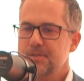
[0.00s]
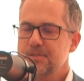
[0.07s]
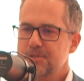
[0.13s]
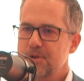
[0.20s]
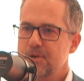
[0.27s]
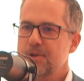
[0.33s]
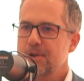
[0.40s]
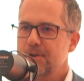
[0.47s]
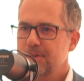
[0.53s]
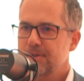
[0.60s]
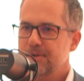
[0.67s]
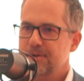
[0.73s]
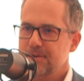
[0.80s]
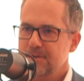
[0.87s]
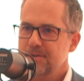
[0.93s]

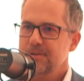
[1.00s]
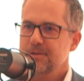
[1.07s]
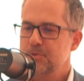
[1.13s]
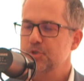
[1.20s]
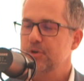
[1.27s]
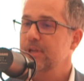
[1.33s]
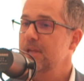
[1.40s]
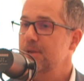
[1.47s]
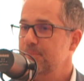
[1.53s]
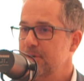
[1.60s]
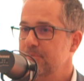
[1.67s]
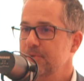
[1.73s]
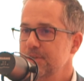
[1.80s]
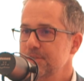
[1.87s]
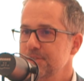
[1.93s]
circular drinking
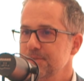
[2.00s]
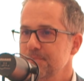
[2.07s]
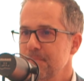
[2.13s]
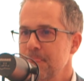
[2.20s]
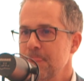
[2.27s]
beverage.